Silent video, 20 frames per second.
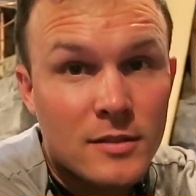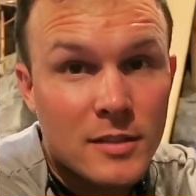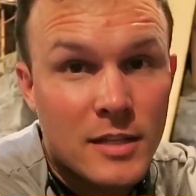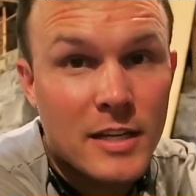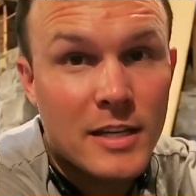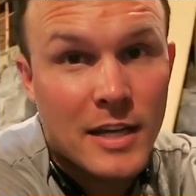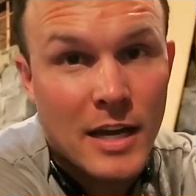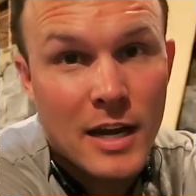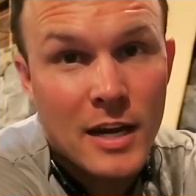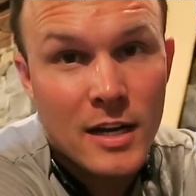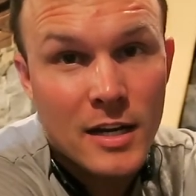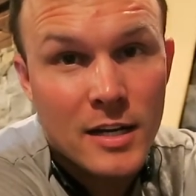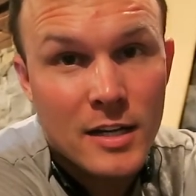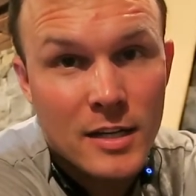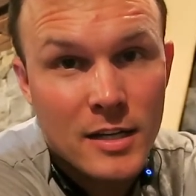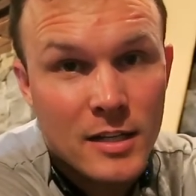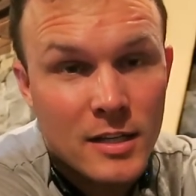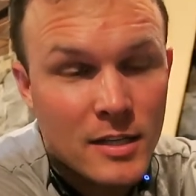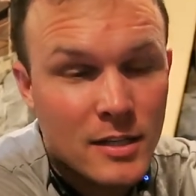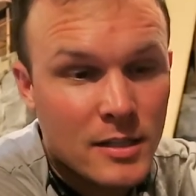He can.
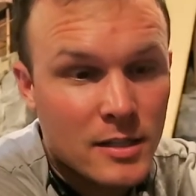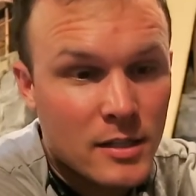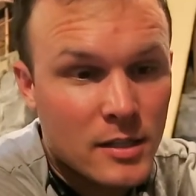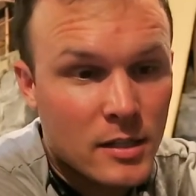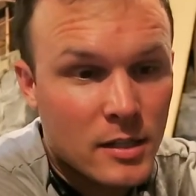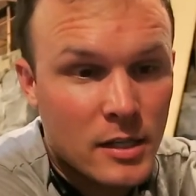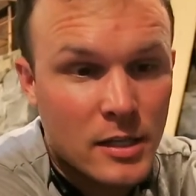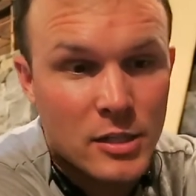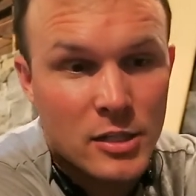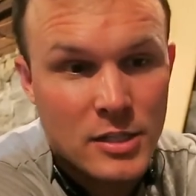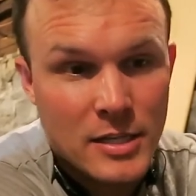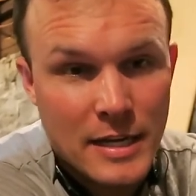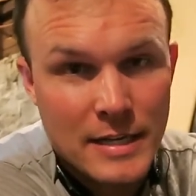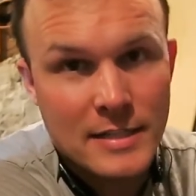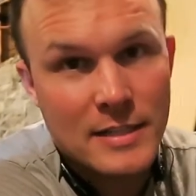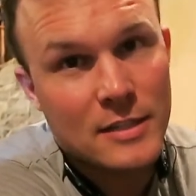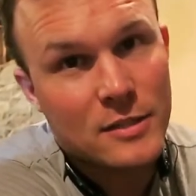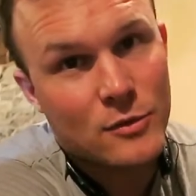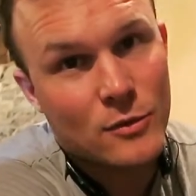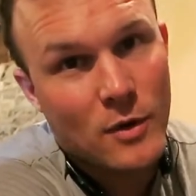He just
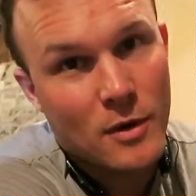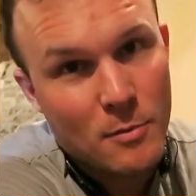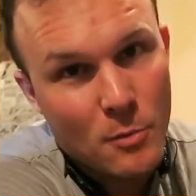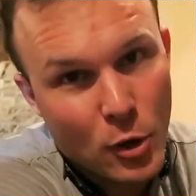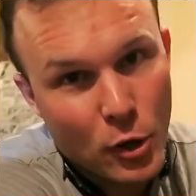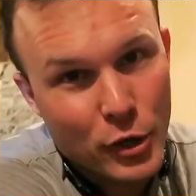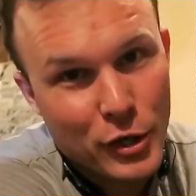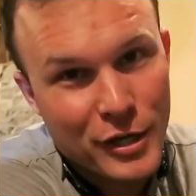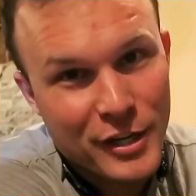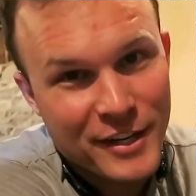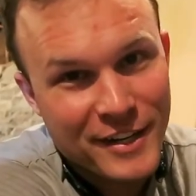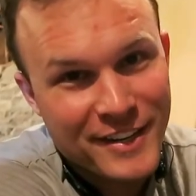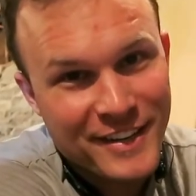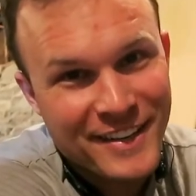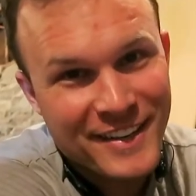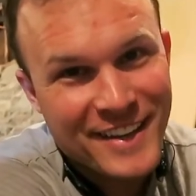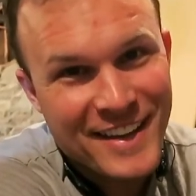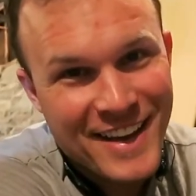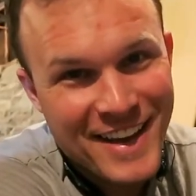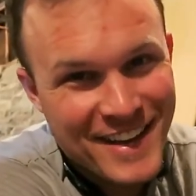has to have the right marketing,
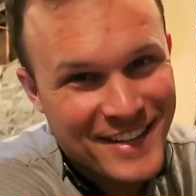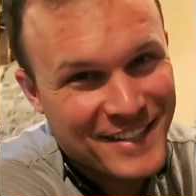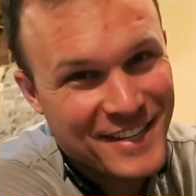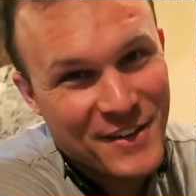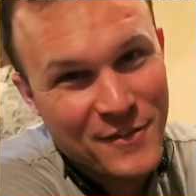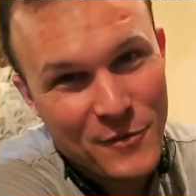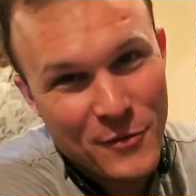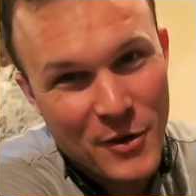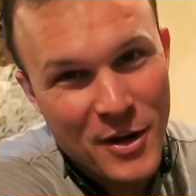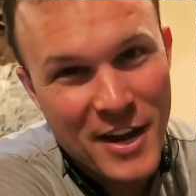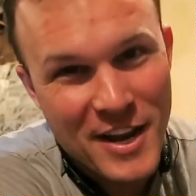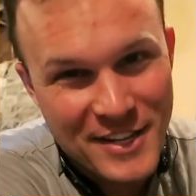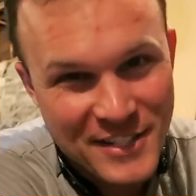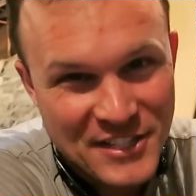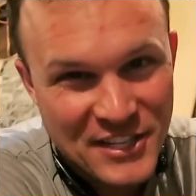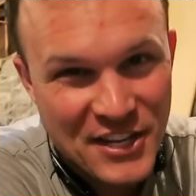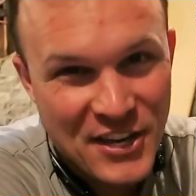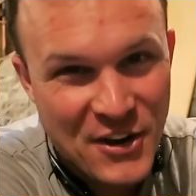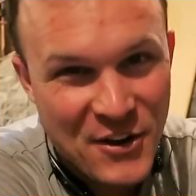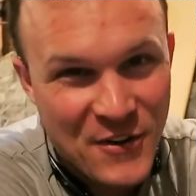has to have the right
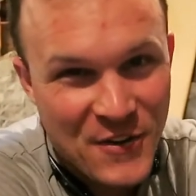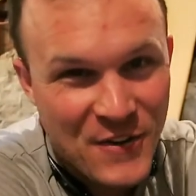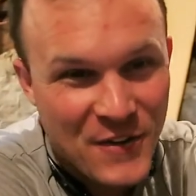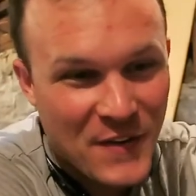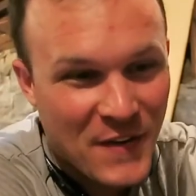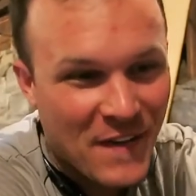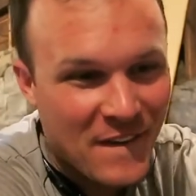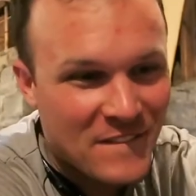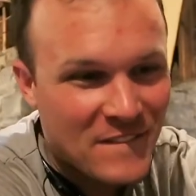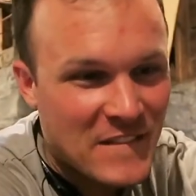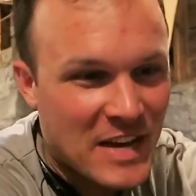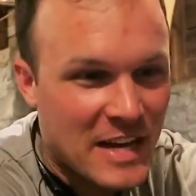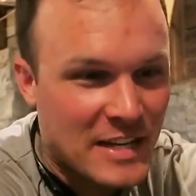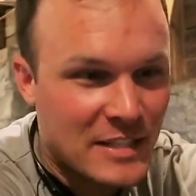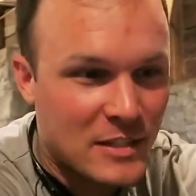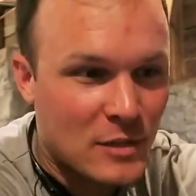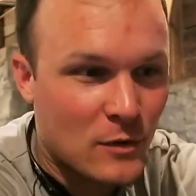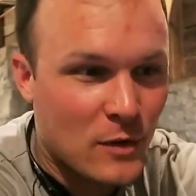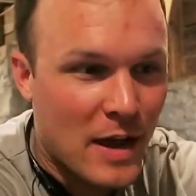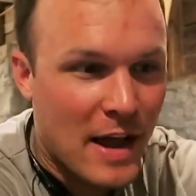SEO,
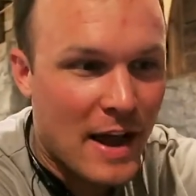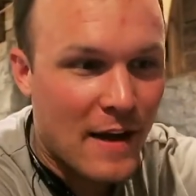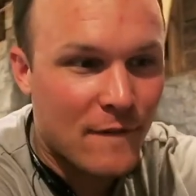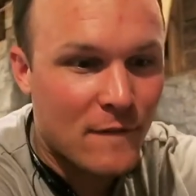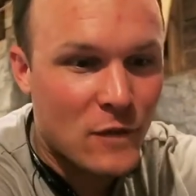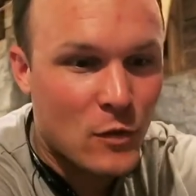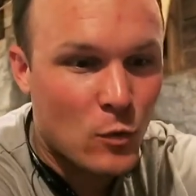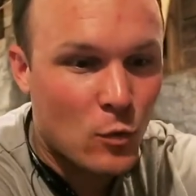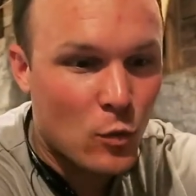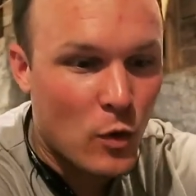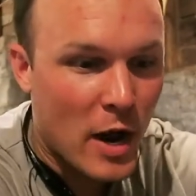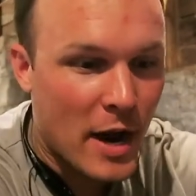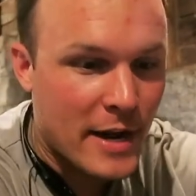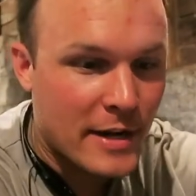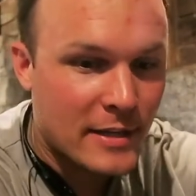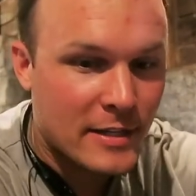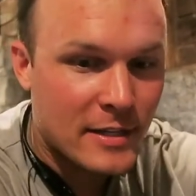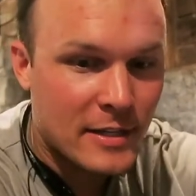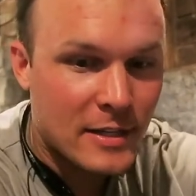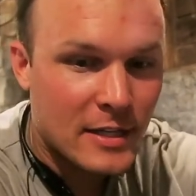has to have the
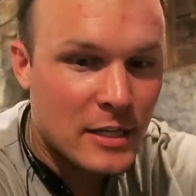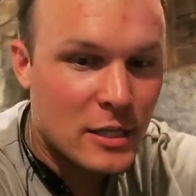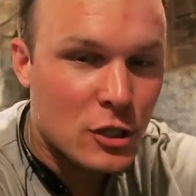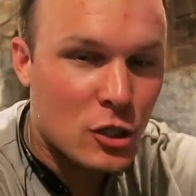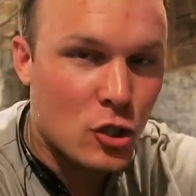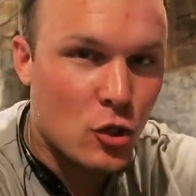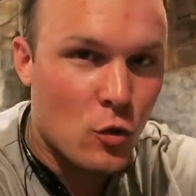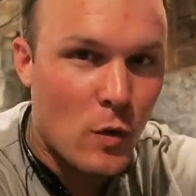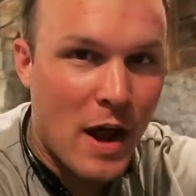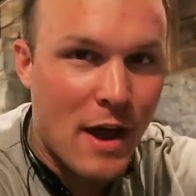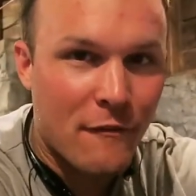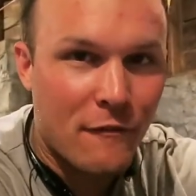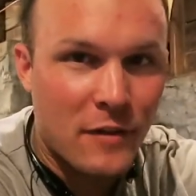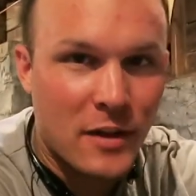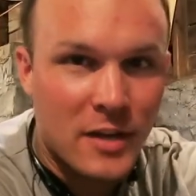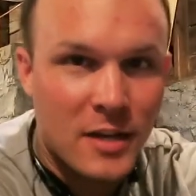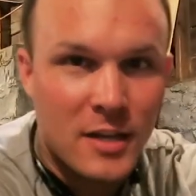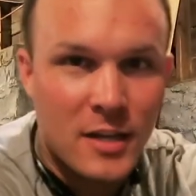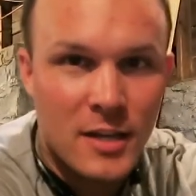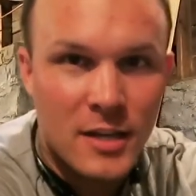right
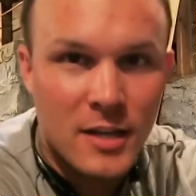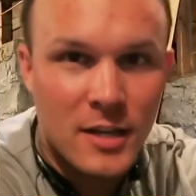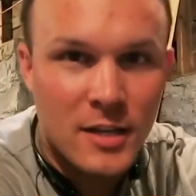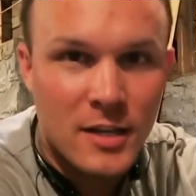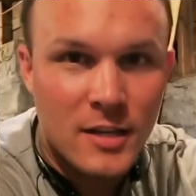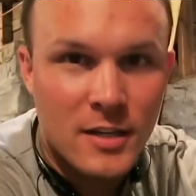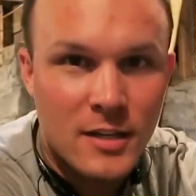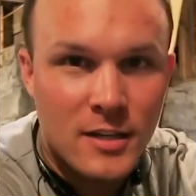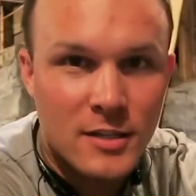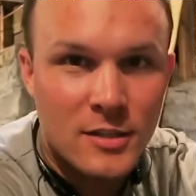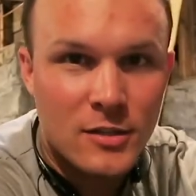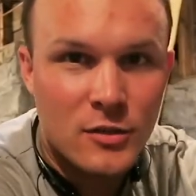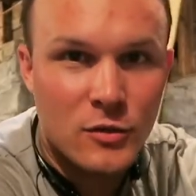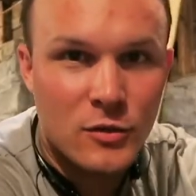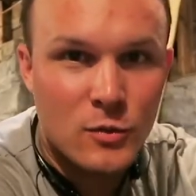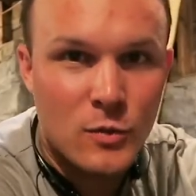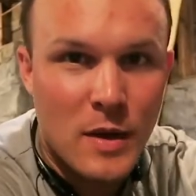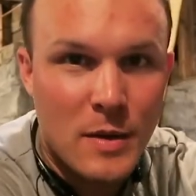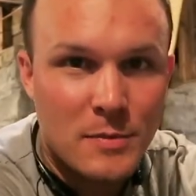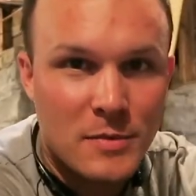traffic to
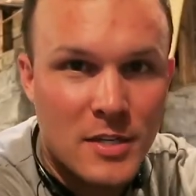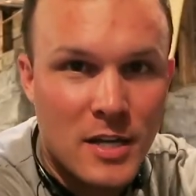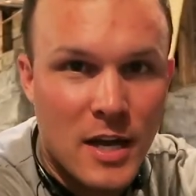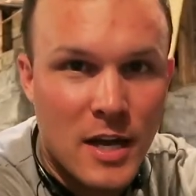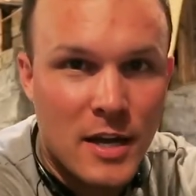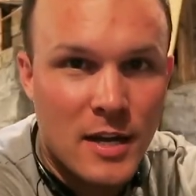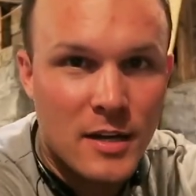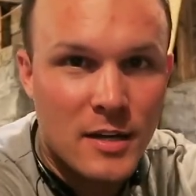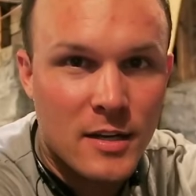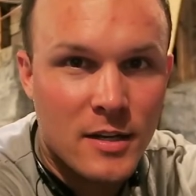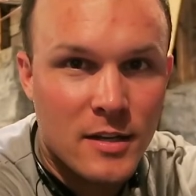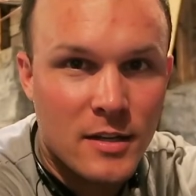his website,